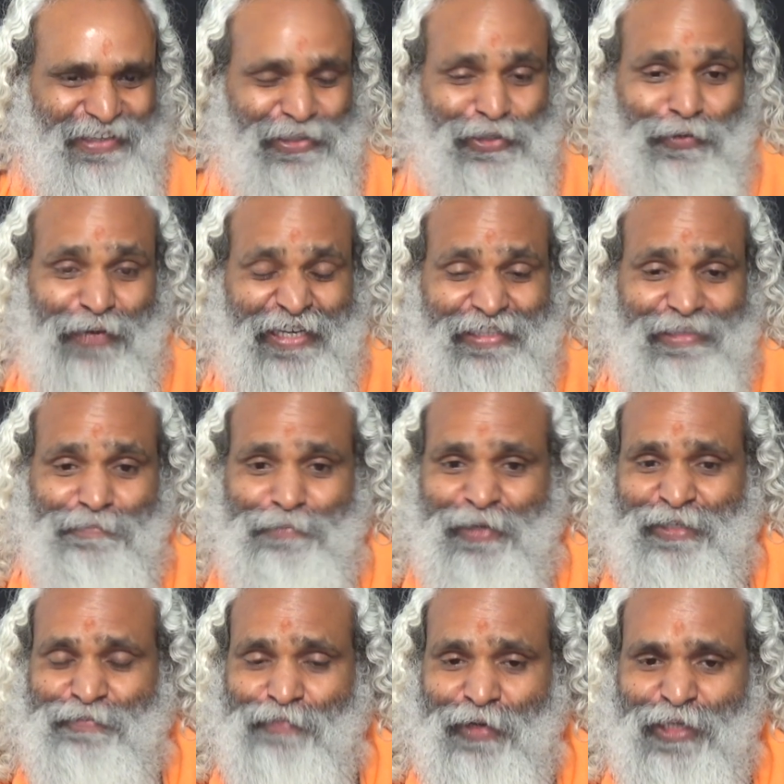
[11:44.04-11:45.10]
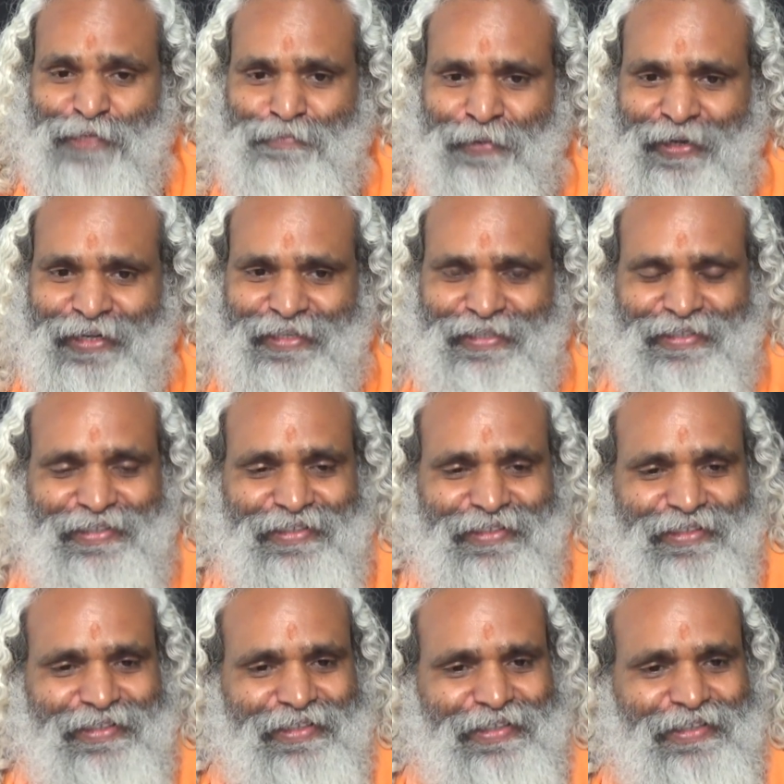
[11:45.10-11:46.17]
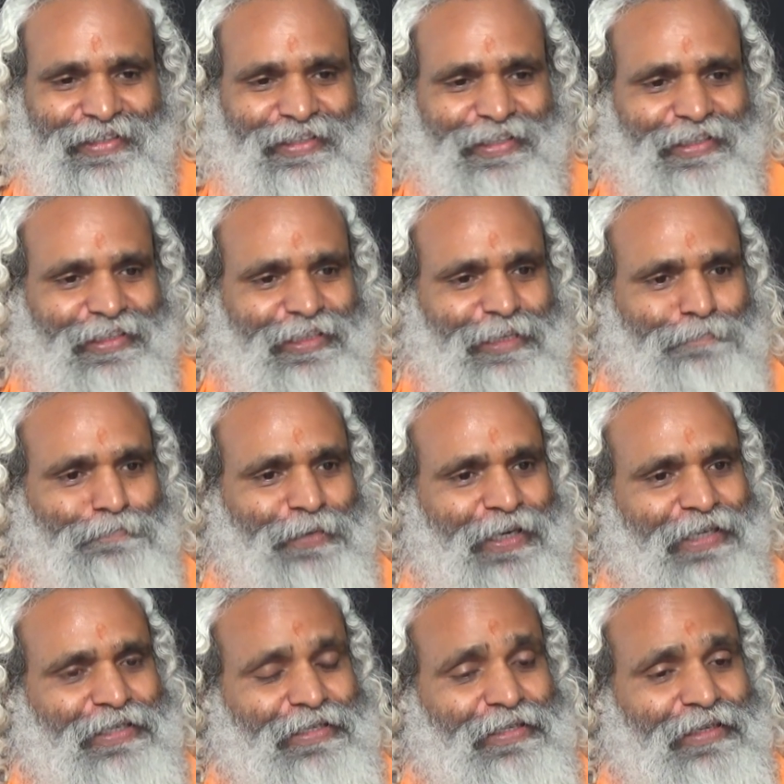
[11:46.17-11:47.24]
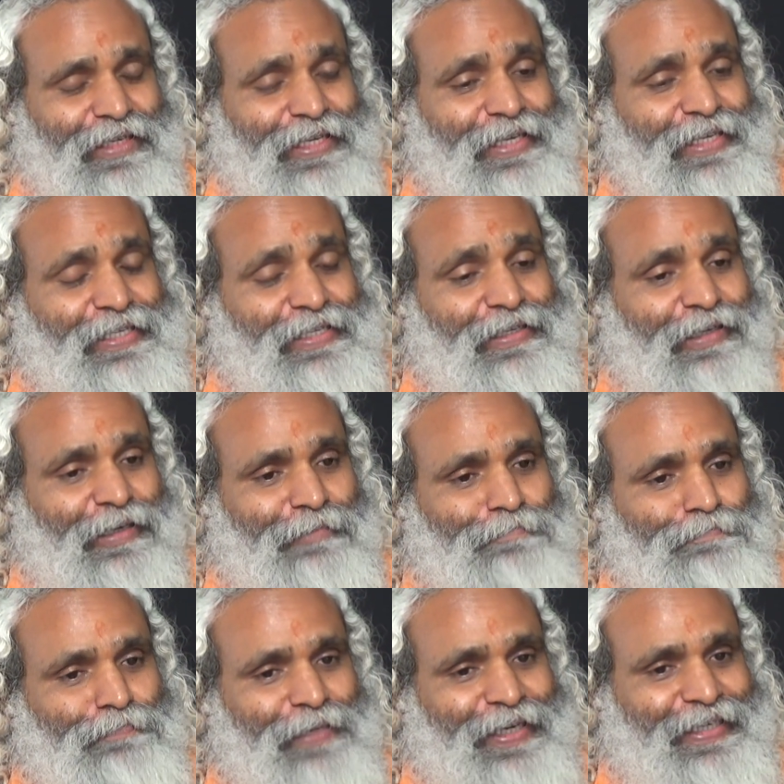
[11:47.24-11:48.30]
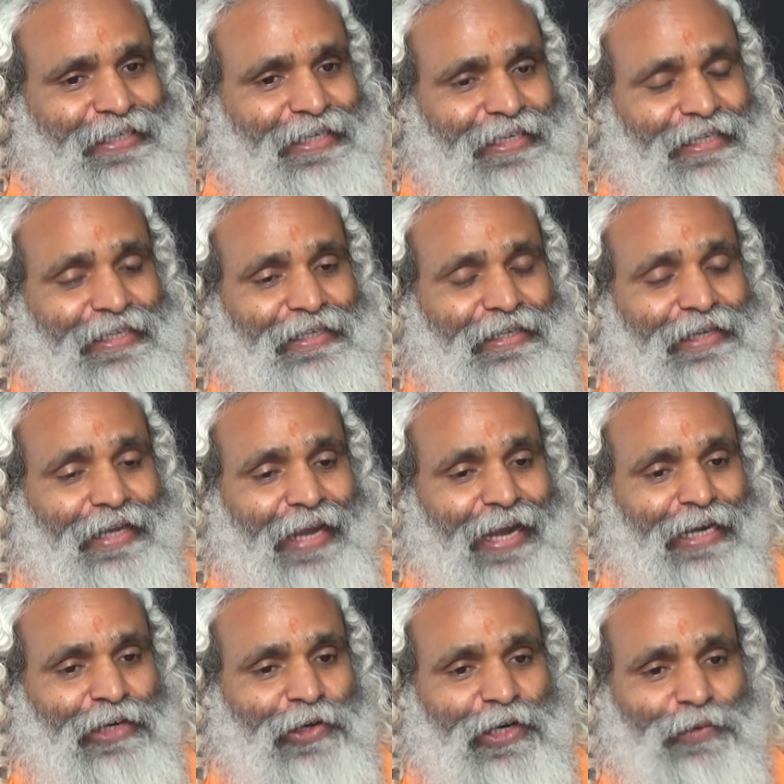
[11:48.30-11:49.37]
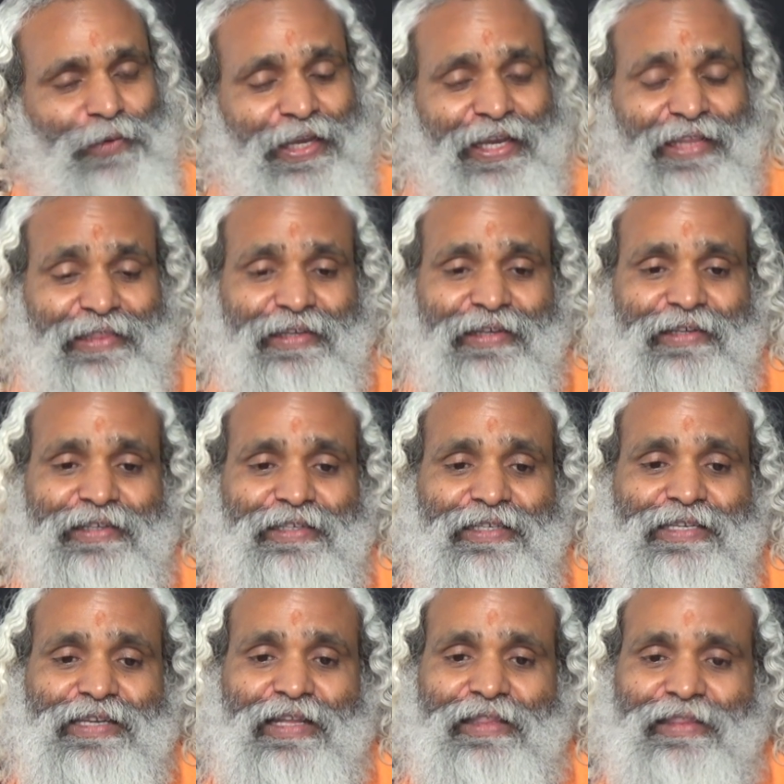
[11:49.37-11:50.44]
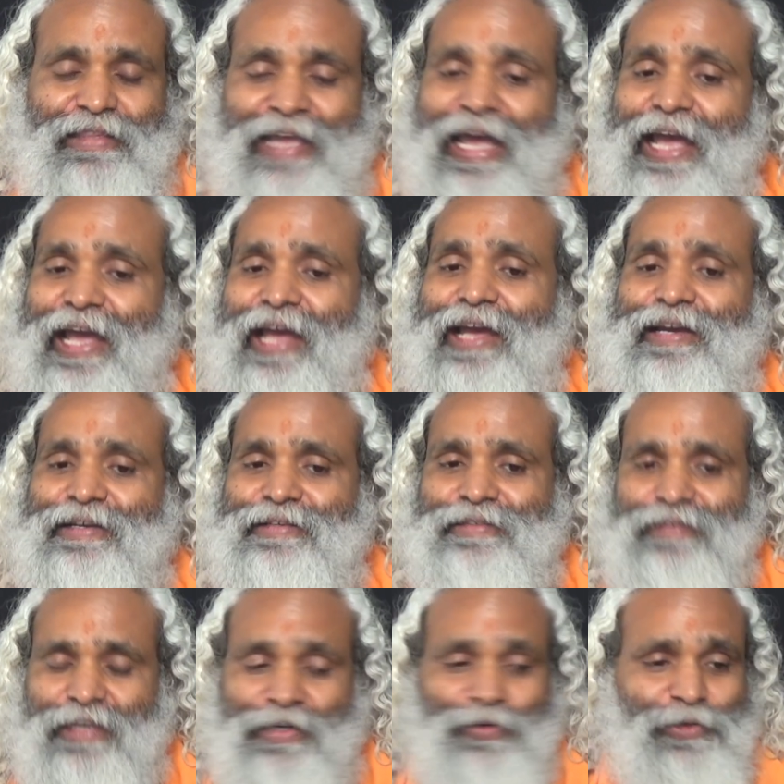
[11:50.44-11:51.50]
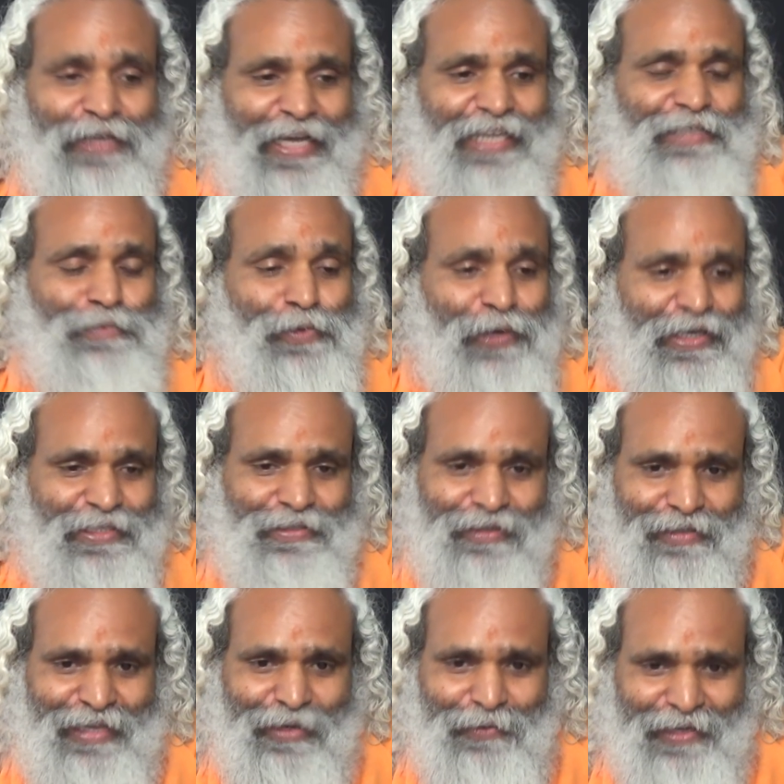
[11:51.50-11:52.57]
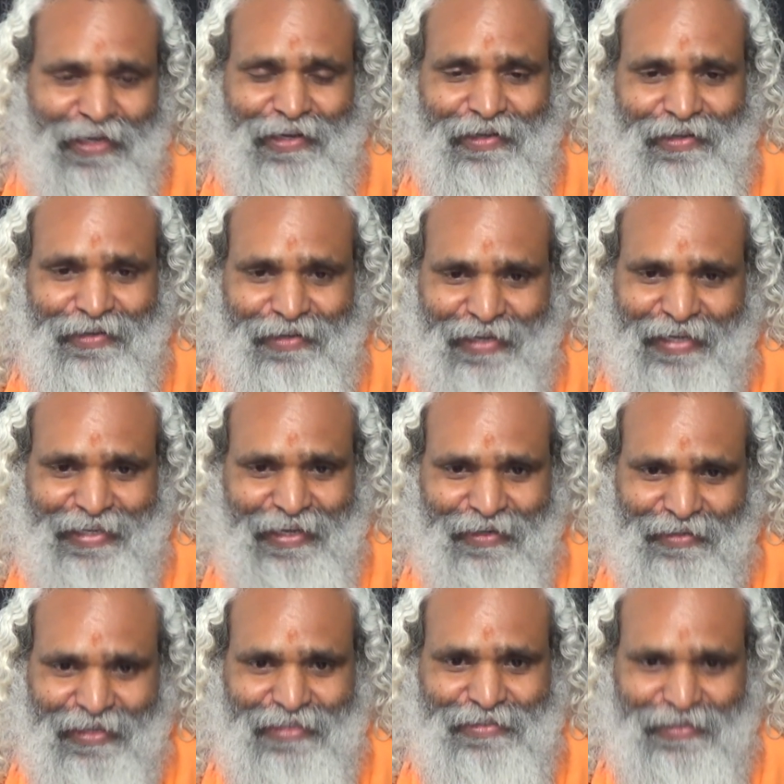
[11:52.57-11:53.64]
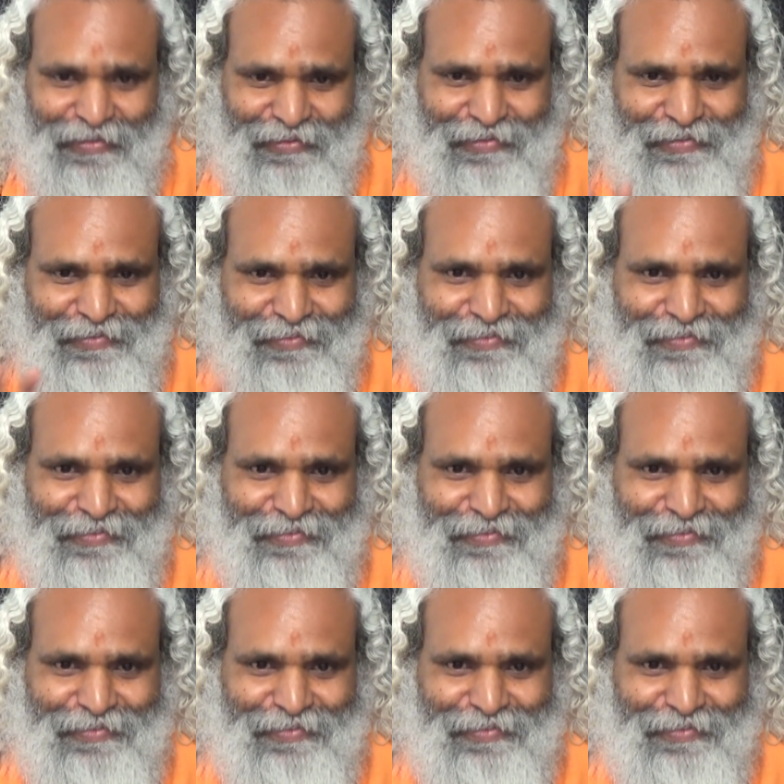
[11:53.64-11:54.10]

So what is the plus point? The person is completely endowed with Shraddha. Hey, don't ask me what is Shraddha, okay? I cannot translate.